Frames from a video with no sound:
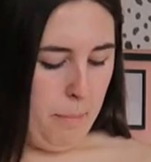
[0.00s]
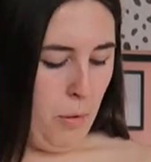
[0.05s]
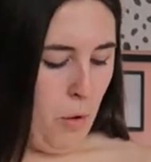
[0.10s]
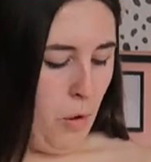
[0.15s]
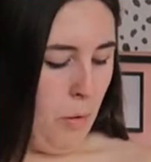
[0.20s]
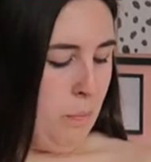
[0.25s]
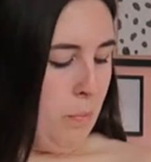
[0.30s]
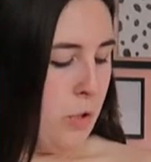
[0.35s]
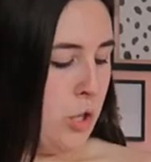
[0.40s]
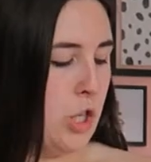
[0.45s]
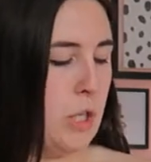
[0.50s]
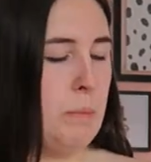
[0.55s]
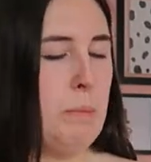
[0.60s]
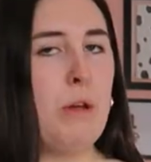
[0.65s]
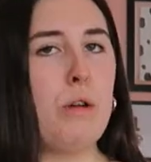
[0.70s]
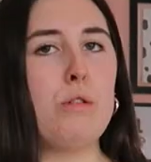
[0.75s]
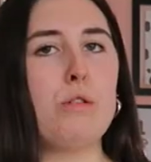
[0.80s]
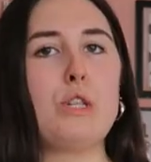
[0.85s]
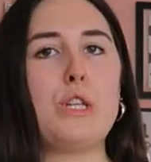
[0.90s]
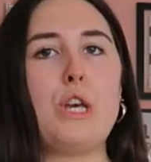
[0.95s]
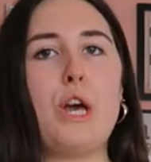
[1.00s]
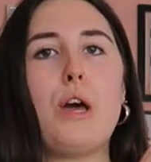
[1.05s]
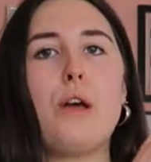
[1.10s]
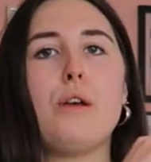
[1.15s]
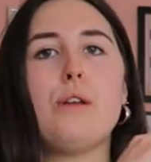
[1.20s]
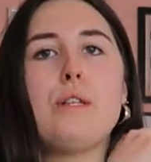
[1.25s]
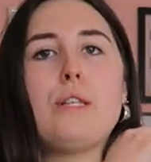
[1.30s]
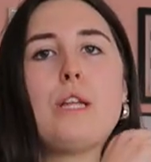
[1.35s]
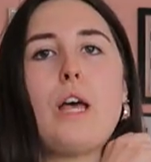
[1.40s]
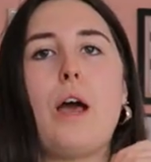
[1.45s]
boob would just be on
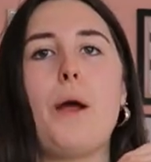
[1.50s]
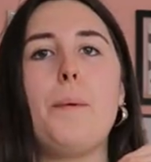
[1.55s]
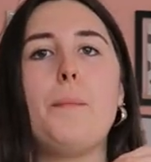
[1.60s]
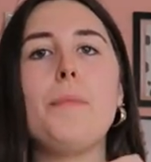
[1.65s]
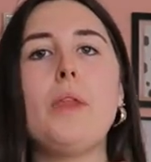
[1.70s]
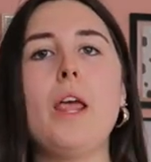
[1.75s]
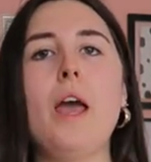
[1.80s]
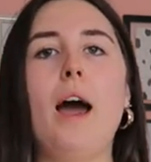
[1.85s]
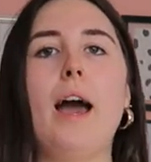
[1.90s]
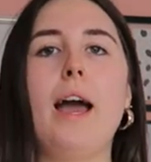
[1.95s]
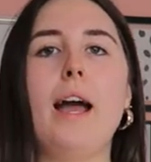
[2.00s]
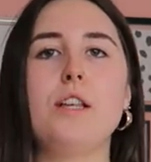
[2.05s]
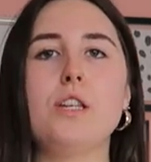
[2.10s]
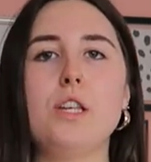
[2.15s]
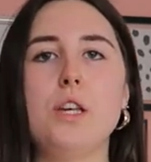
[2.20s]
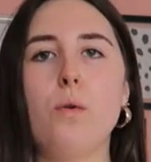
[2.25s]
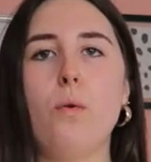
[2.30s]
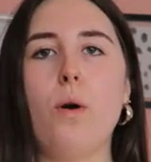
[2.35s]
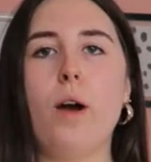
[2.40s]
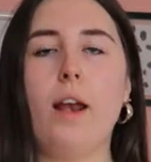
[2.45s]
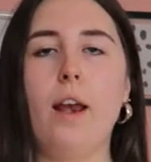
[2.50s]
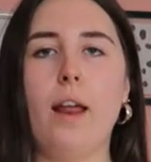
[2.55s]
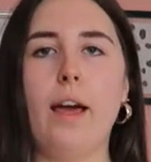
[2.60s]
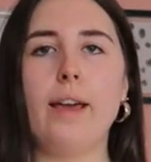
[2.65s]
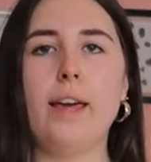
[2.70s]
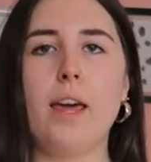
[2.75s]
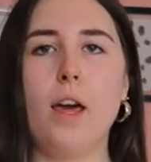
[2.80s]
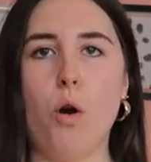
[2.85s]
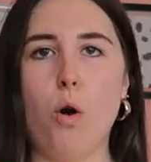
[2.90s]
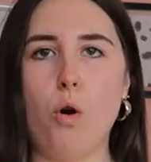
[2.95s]
show so i actually quite
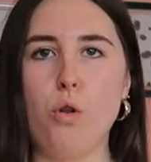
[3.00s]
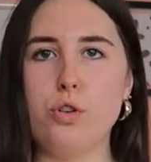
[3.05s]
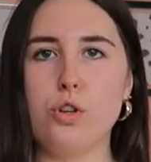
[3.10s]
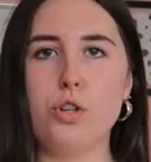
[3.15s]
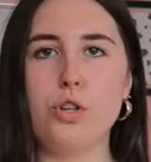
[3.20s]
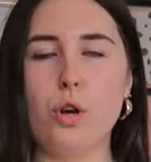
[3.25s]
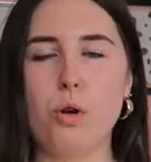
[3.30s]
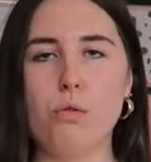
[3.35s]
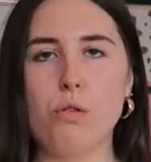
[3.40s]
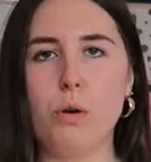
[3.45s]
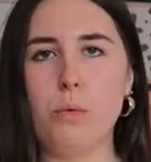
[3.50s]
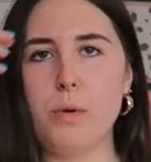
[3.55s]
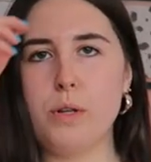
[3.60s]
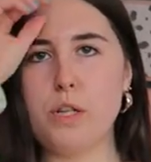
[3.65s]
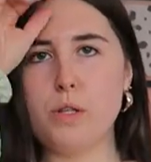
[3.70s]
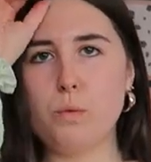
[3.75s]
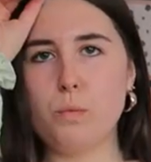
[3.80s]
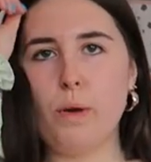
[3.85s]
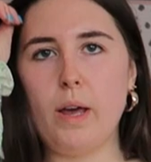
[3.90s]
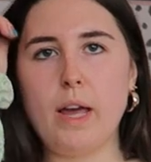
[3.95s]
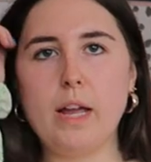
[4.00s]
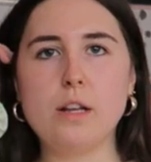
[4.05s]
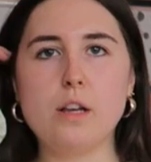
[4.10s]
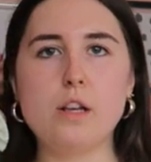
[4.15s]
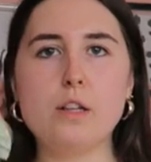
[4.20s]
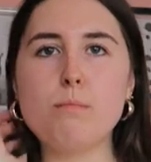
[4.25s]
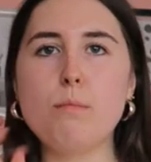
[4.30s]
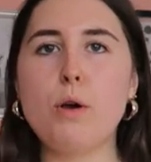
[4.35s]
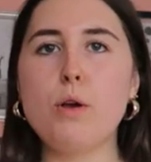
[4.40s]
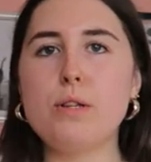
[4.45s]
like it on the shoulder which is weird
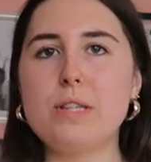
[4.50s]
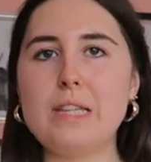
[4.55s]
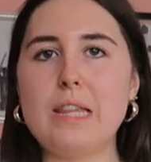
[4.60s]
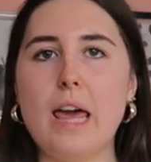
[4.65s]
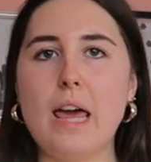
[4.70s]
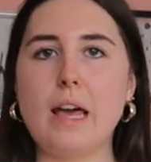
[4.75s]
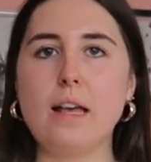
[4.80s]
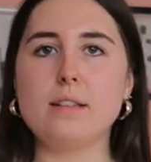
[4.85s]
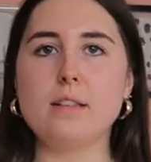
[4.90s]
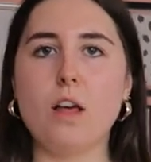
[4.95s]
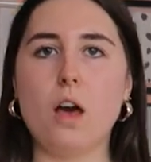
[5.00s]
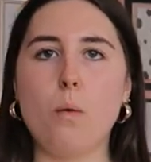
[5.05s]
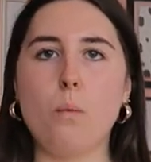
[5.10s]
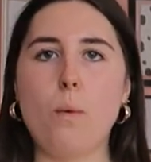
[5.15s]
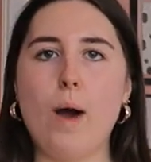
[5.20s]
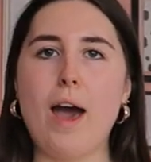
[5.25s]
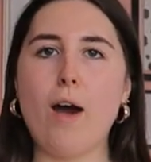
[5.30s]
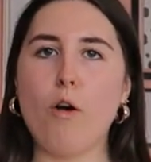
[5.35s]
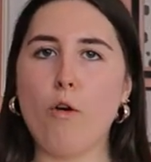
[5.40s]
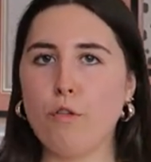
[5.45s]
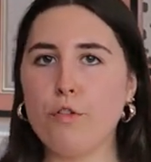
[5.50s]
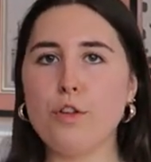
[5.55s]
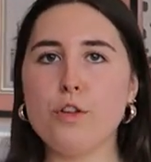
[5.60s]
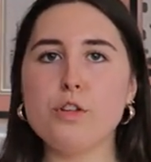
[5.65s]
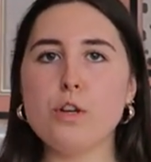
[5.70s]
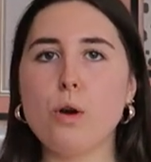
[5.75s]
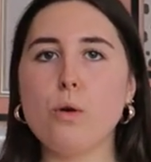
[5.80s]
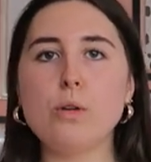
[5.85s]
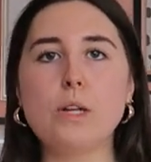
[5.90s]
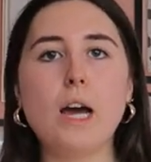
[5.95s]
because most things i wear off the
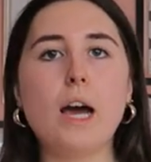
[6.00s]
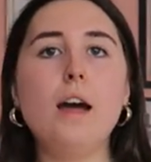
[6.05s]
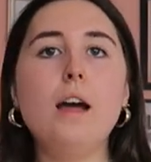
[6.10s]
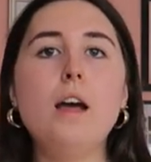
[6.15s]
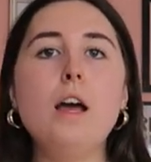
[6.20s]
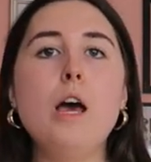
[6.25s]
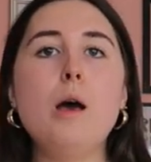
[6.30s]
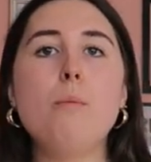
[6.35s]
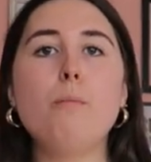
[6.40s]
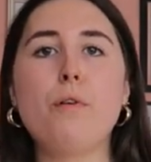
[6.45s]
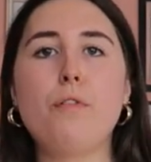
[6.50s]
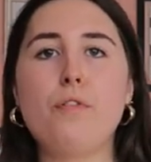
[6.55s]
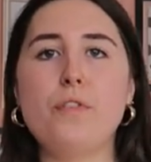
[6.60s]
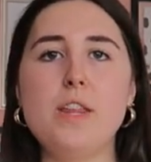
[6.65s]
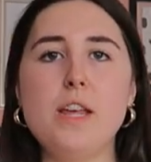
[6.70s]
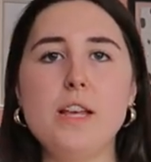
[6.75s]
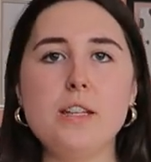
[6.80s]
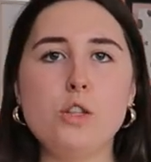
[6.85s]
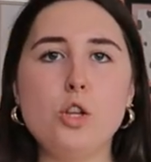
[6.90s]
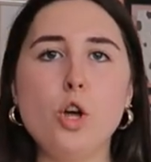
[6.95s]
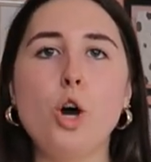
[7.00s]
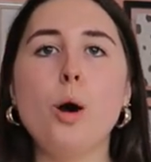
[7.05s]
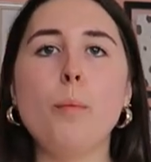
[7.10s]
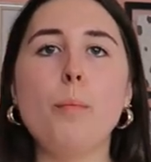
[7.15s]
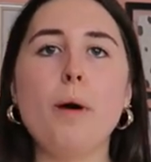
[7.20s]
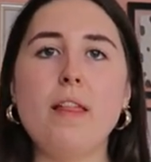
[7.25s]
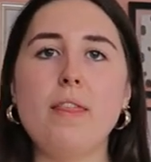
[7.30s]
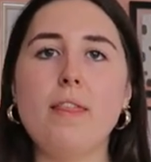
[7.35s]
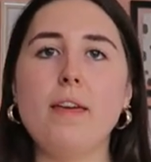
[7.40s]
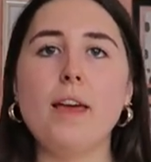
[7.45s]
shoulder but for this
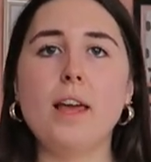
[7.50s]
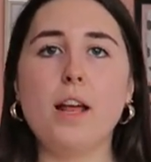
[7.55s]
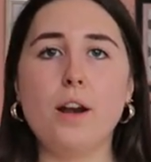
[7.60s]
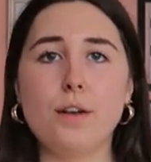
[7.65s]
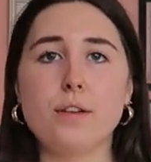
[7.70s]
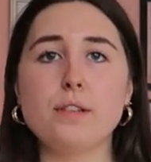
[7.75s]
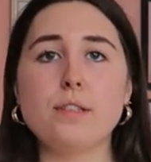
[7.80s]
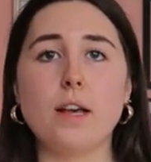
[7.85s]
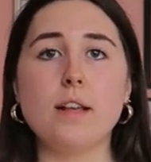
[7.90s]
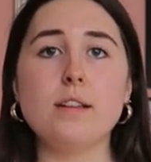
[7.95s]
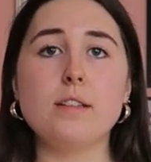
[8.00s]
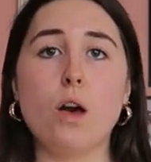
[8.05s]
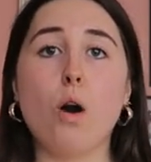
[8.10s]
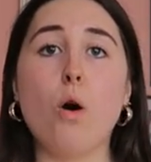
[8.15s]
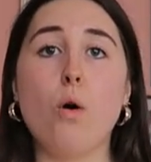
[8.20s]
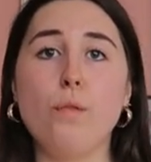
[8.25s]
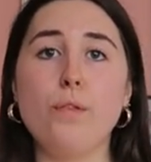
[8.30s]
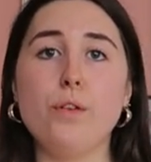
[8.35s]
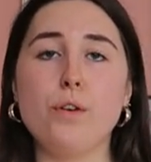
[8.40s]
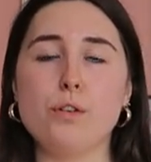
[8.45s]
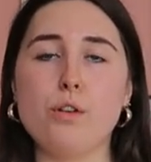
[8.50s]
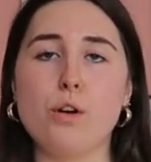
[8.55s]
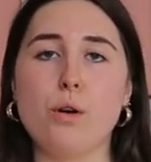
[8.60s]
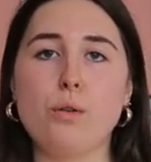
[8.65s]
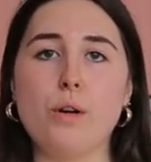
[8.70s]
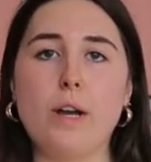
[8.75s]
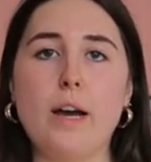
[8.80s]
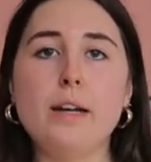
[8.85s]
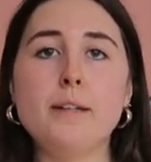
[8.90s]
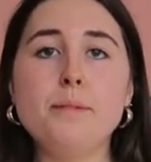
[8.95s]
top i think it looks nicer on the
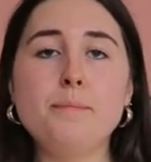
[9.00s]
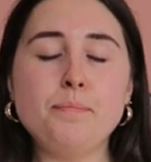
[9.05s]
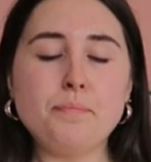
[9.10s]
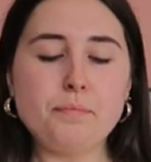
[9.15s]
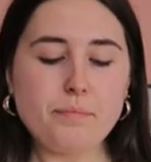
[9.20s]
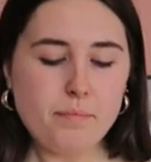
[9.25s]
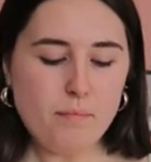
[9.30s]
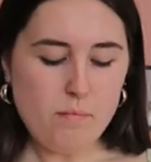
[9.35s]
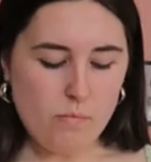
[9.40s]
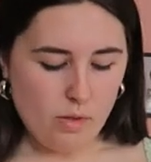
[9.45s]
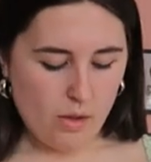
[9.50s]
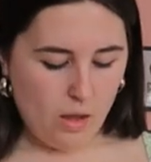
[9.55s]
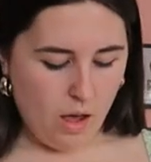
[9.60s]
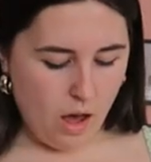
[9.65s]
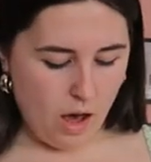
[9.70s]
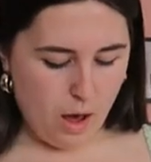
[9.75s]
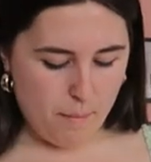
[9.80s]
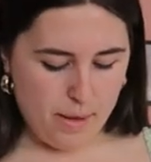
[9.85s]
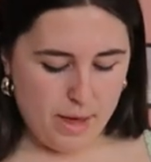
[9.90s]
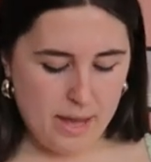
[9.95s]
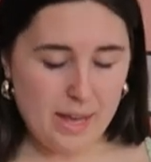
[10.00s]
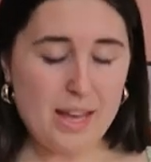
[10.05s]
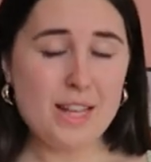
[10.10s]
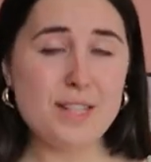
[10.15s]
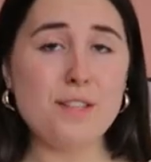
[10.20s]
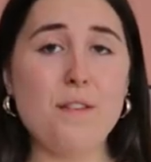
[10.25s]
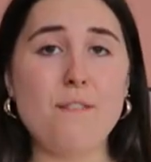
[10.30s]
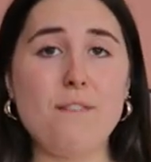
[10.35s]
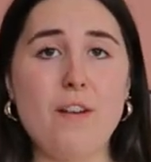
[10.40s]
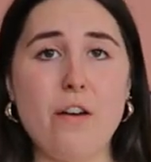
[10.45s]
shoulder um, it
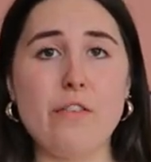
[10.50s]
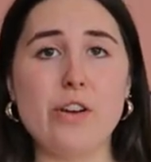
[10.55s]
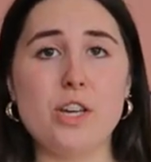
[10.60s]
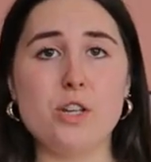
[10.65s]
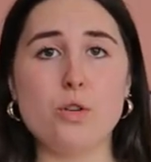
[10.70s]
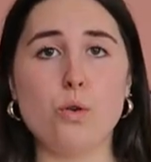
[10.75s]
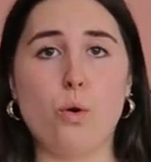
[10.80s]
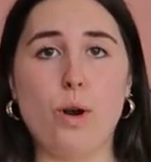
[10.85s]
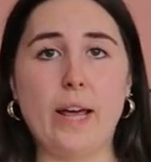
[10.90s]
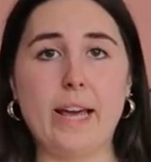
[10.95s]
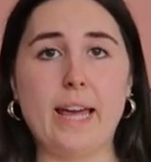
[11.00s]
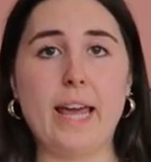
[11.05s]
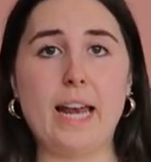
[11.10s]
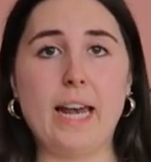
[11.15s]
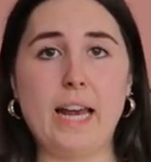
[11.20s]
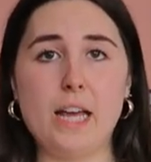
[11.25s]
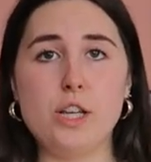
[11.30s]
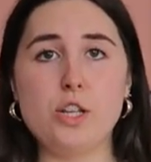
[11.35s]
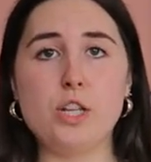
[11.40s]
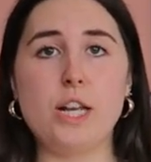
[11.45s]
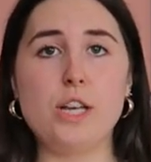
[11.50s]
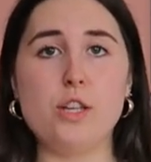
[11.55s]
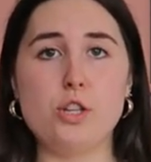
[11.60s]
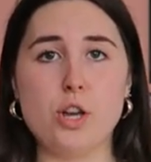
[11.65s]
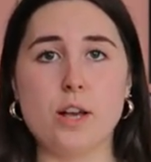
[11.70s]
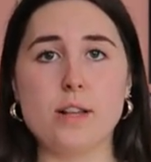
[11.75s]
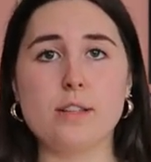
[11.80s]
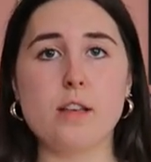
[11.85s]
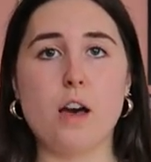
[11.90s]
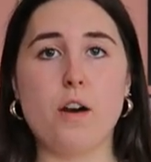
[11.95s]
is very short like it literally
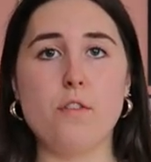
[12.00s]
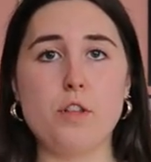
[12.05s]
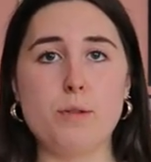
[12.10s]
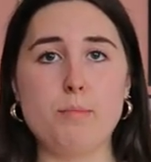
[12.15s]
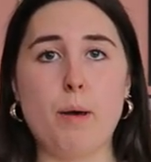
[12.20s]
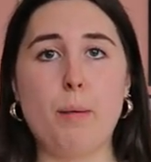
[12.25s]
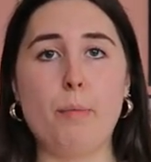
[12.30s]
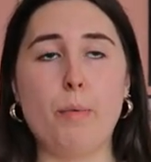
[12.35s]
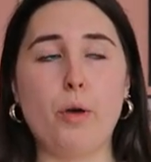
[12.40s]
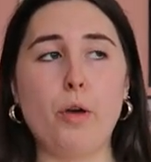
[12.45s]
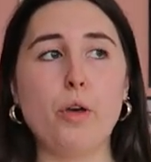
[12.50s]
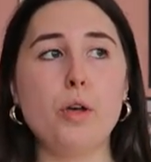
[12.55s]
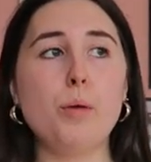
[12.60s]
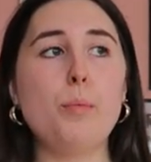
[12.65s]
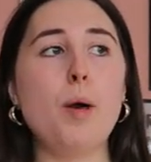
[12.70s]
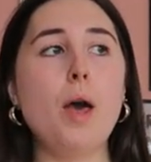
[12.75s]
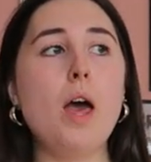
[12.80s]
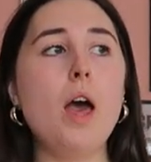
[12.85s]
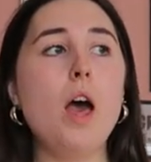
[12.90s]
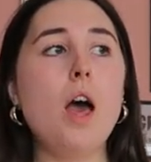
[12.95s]
just covers my boob